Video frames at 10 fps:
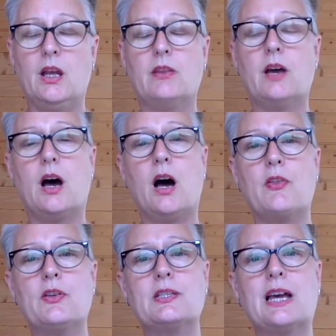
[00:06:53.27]
that
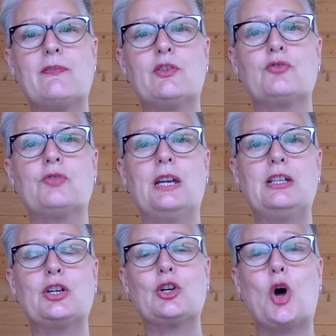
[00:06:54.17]
others have
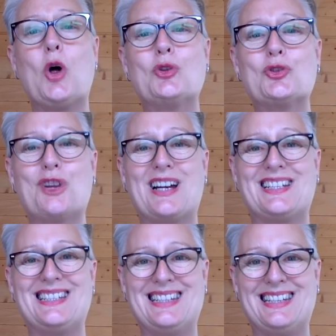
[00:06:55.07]
agreed and
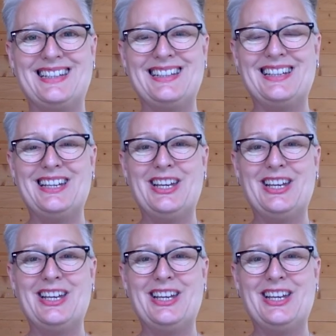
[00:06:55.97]
contracted in